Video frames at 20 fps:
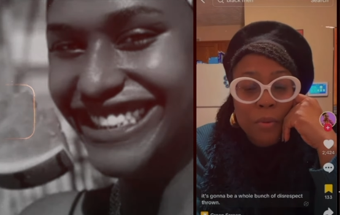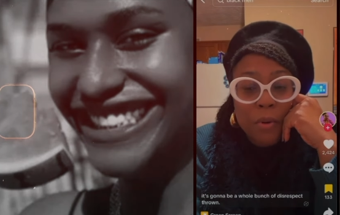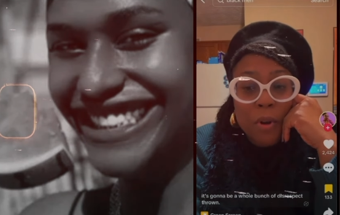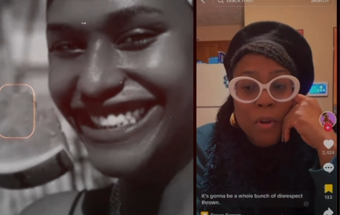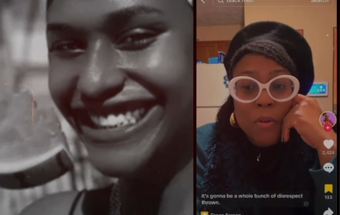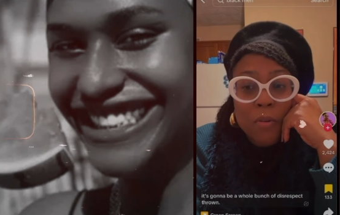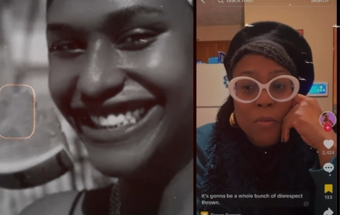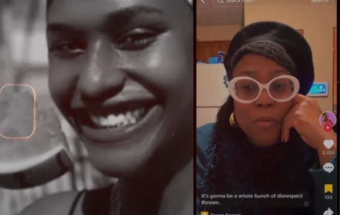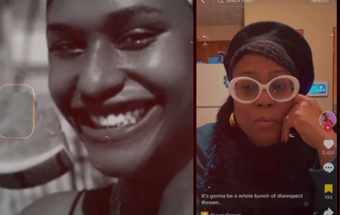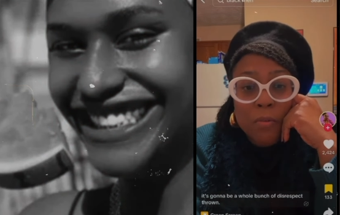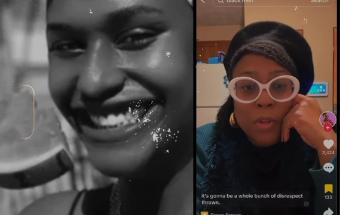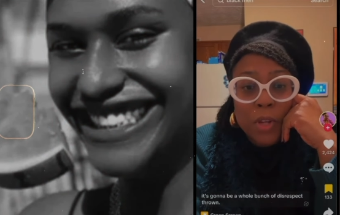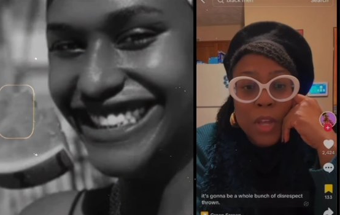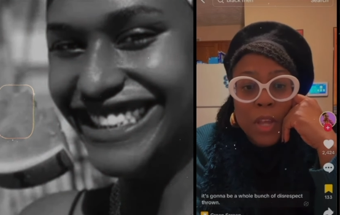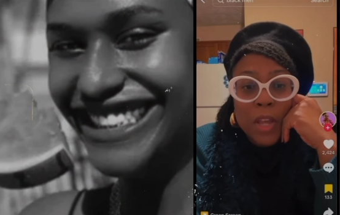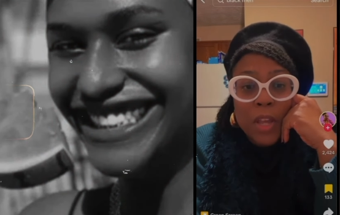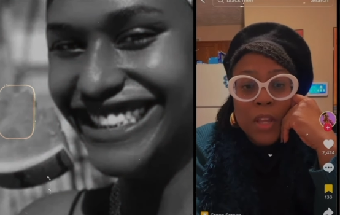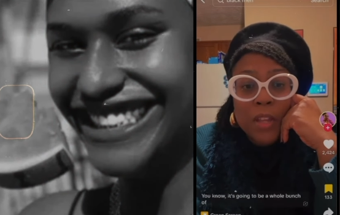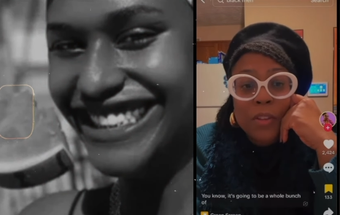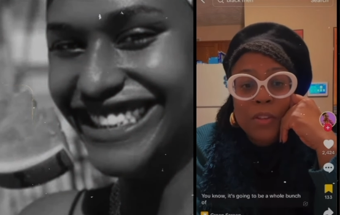Speaker 1: thrown.
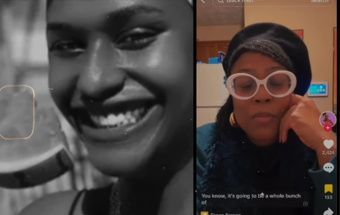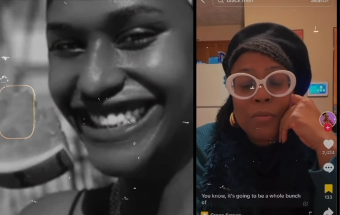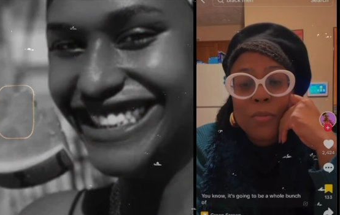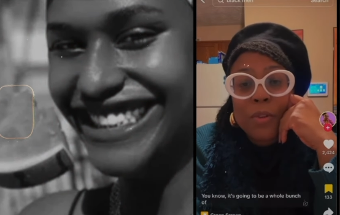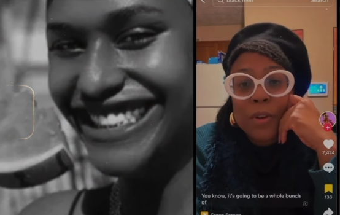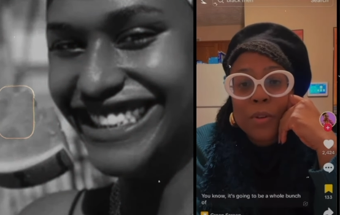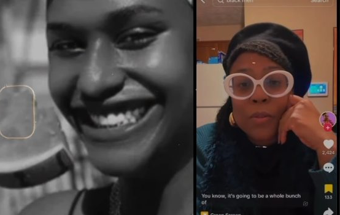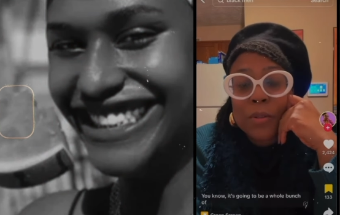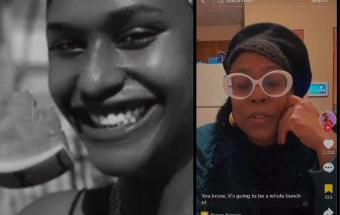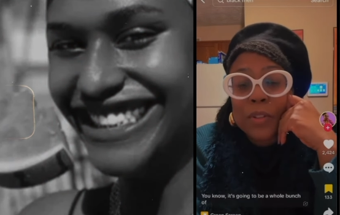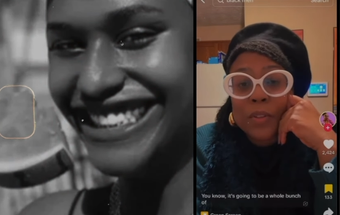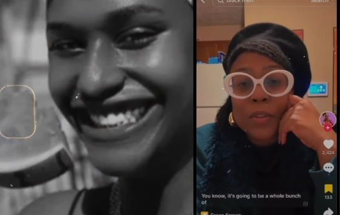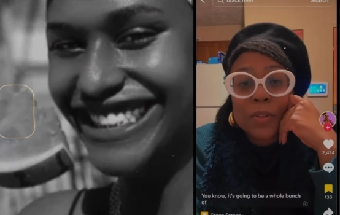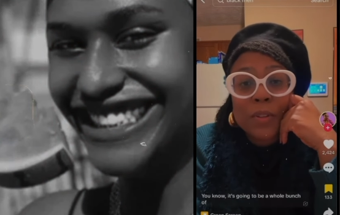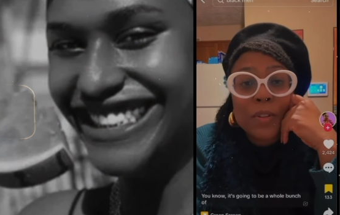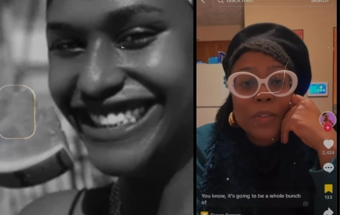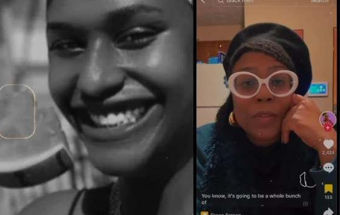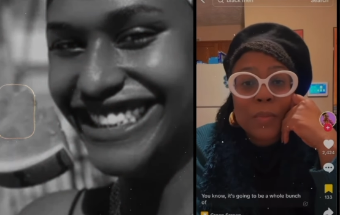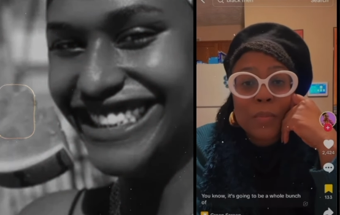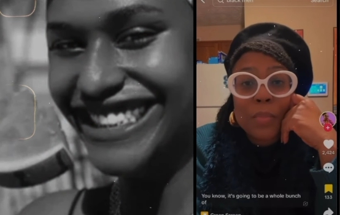You know it's
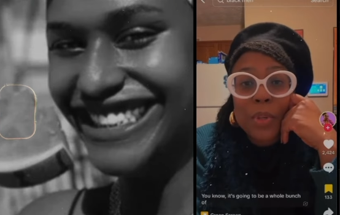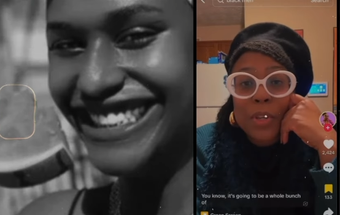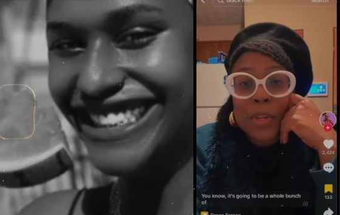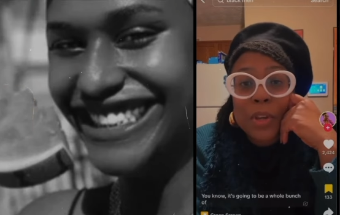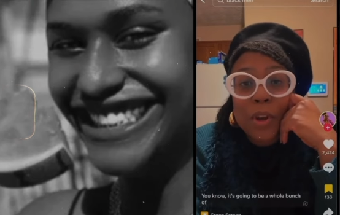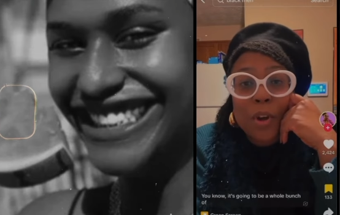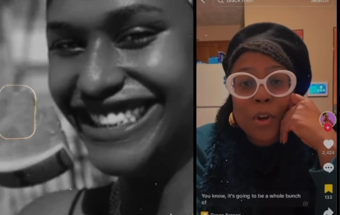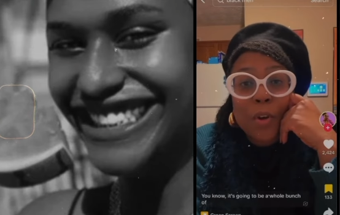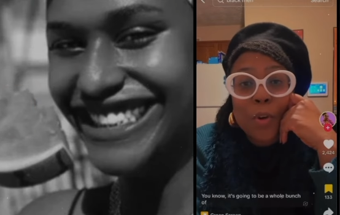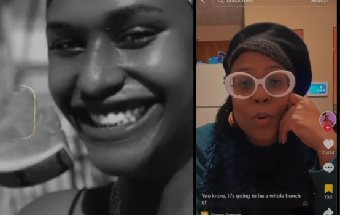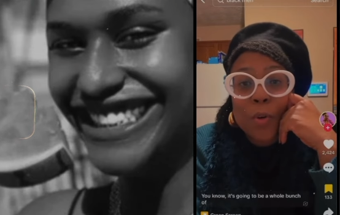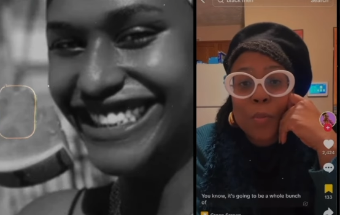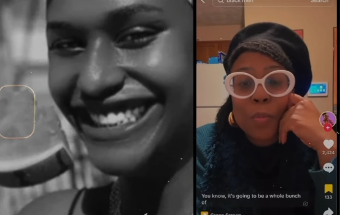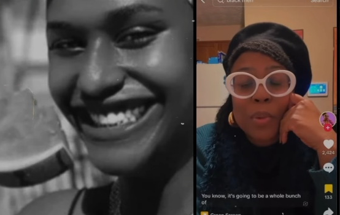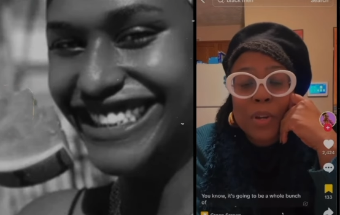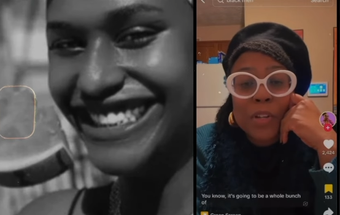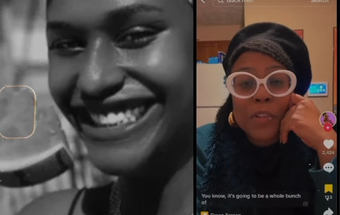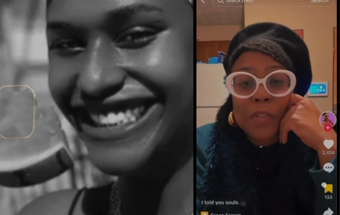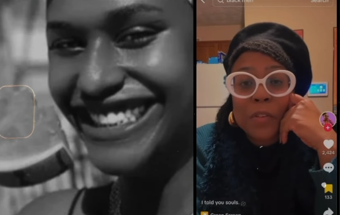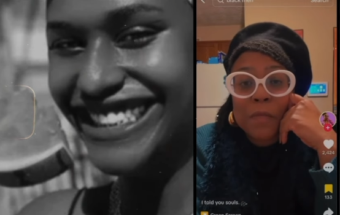going to be a whole
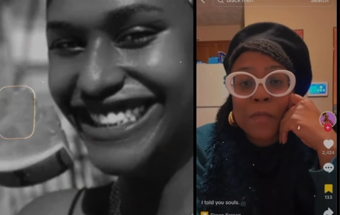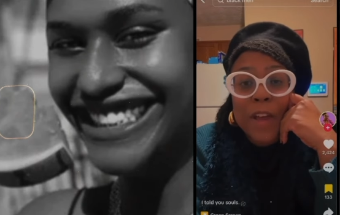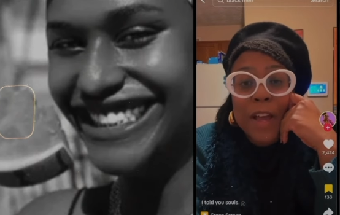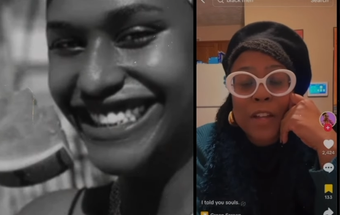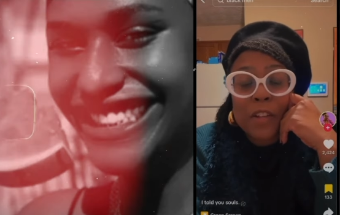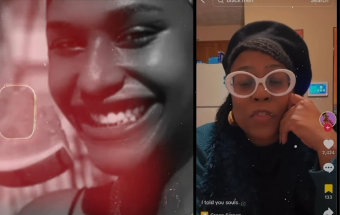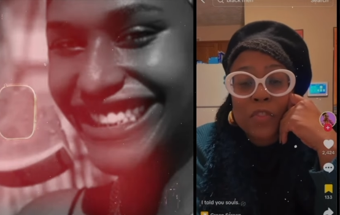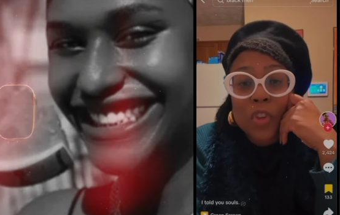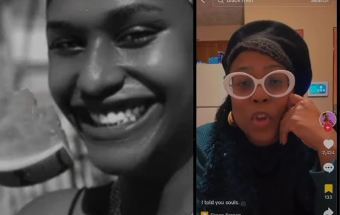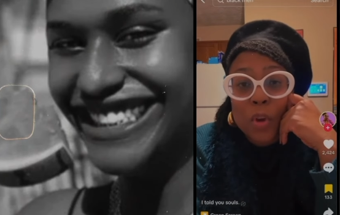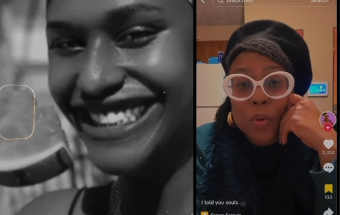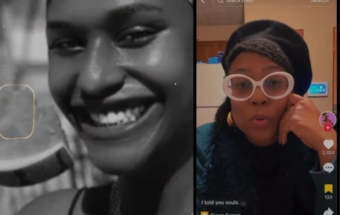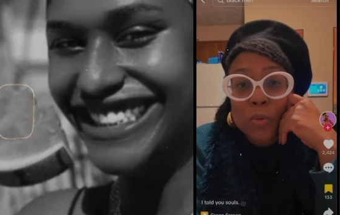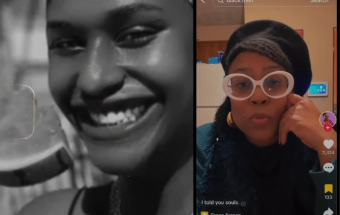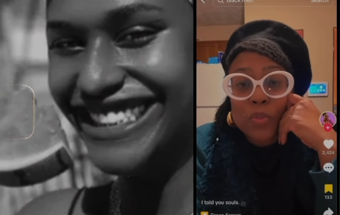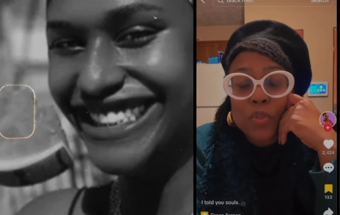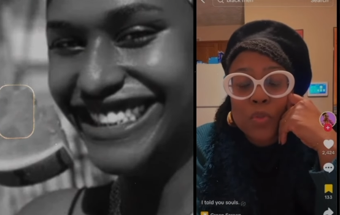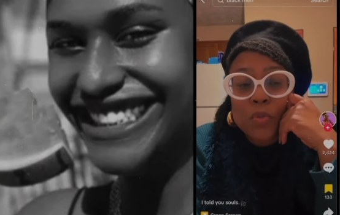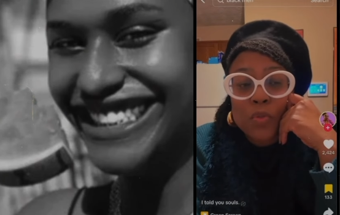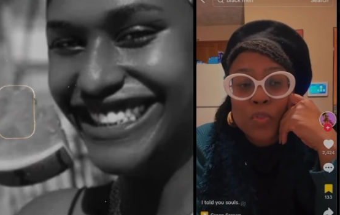bunch of I
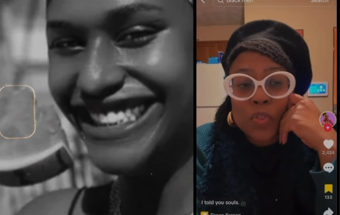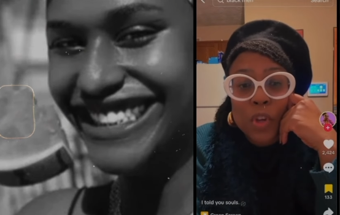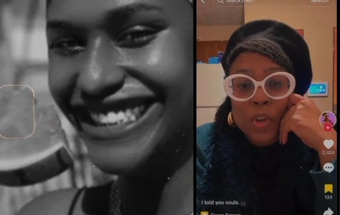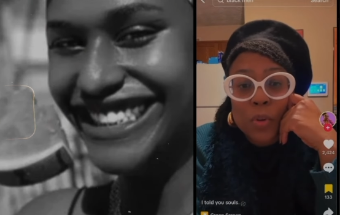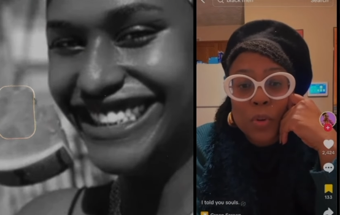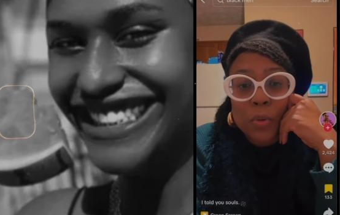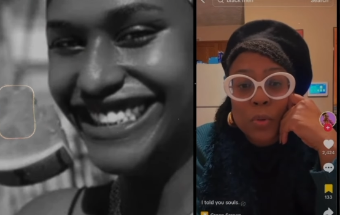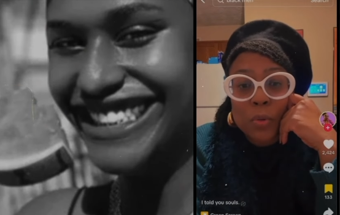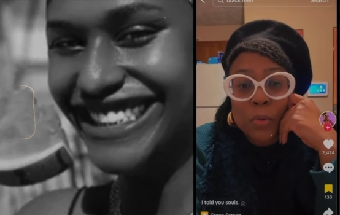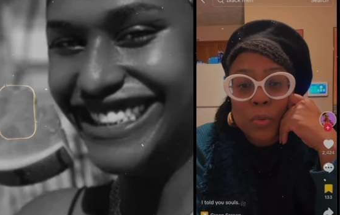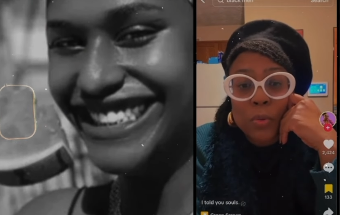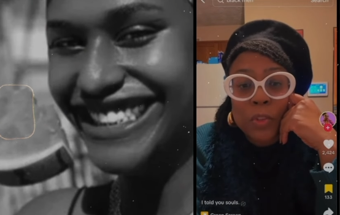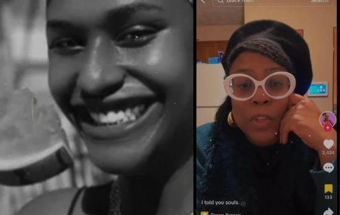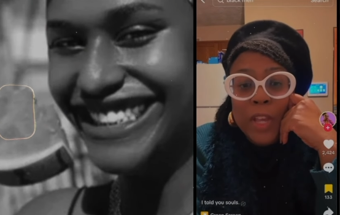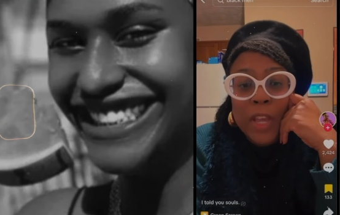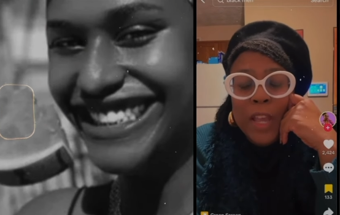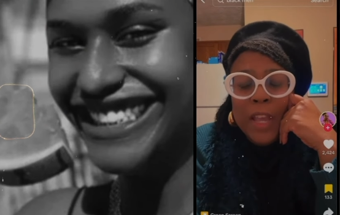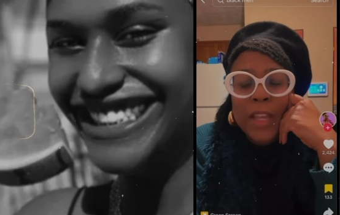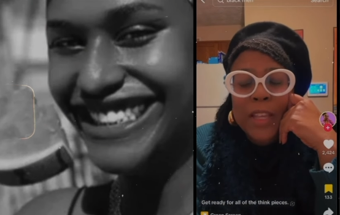told you so's.